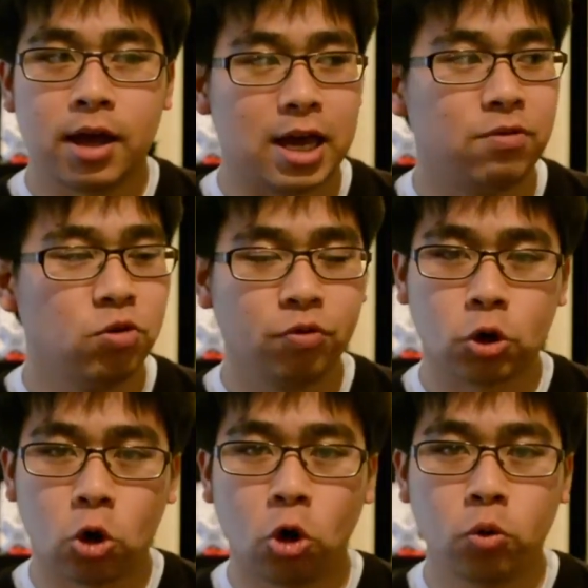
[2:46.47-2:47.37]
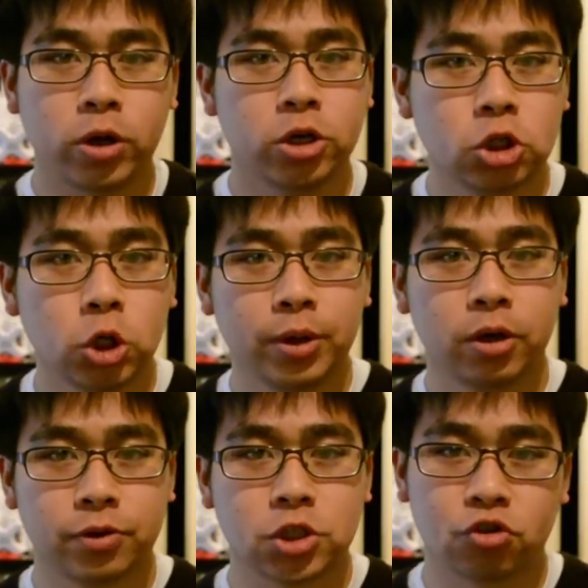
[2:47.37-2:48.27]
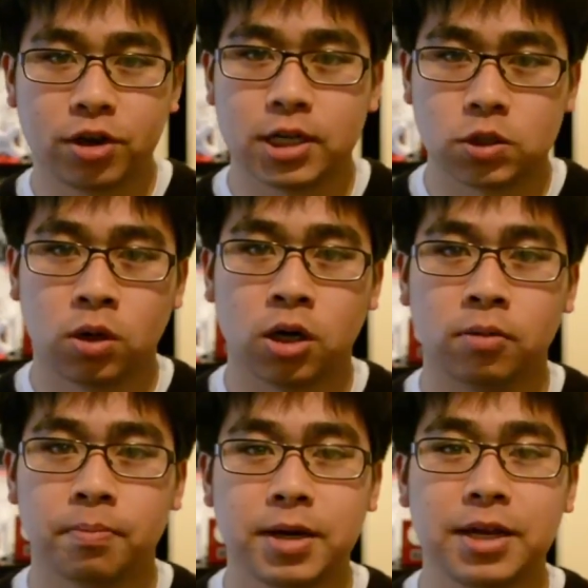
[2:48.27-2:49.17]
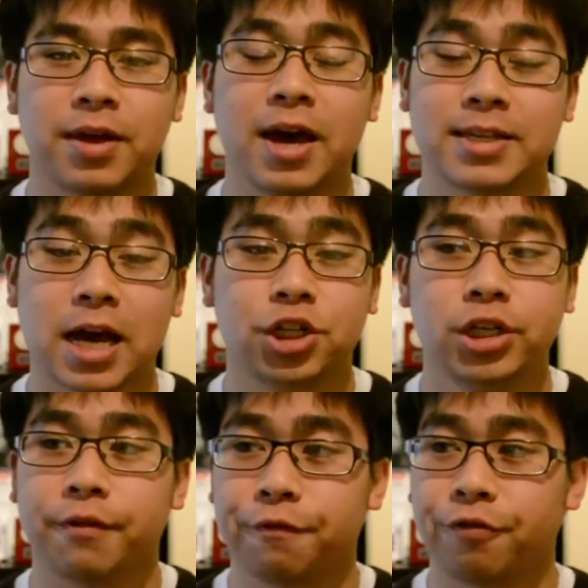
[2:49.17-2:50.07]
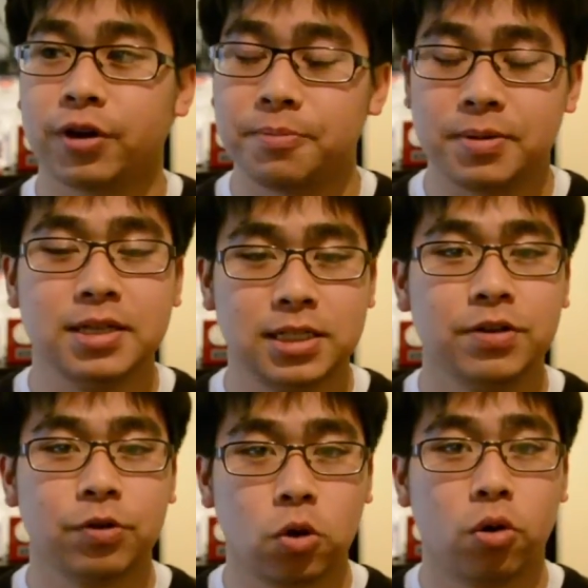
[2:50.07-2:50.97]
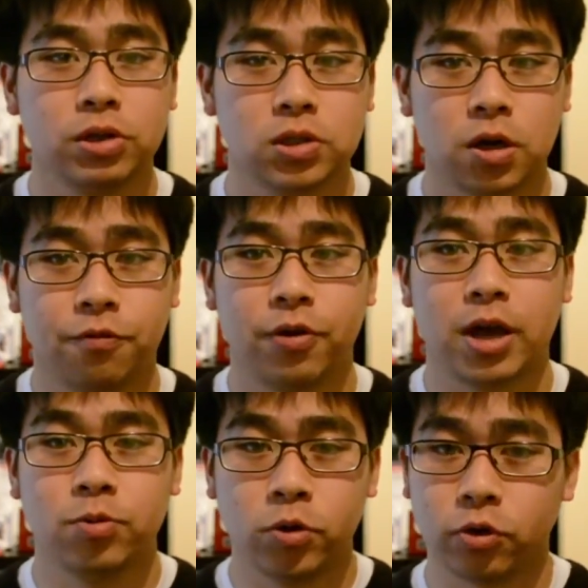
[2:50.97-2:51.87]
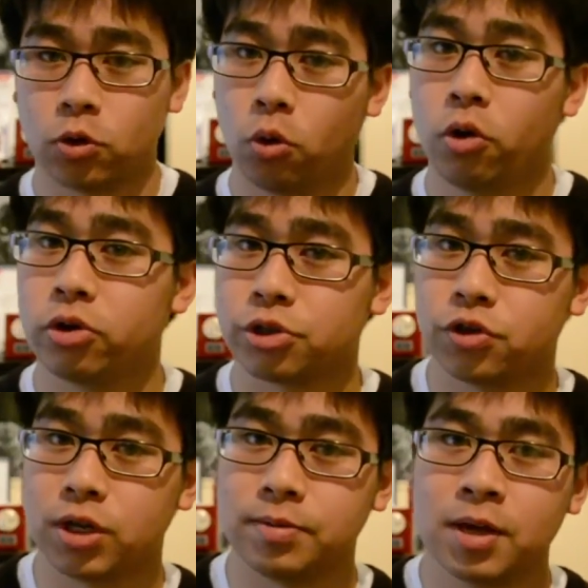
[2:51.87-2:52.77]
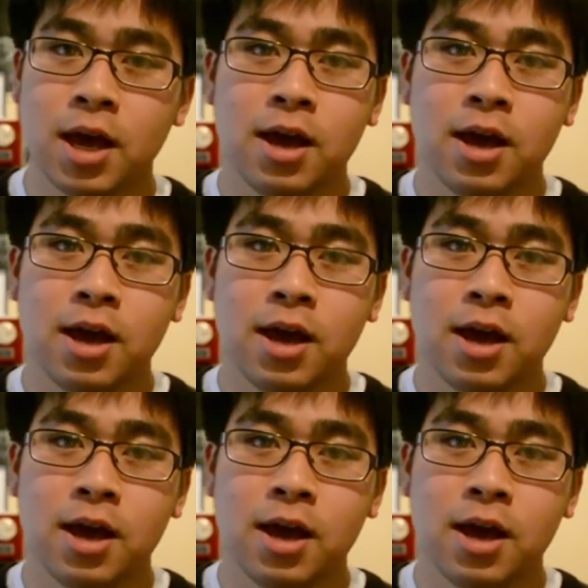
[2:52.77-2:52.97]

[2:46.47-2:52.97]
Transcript: it will record what you're doing on the screen as well, meaning that it's actually a free PC recording software. It will record your streams.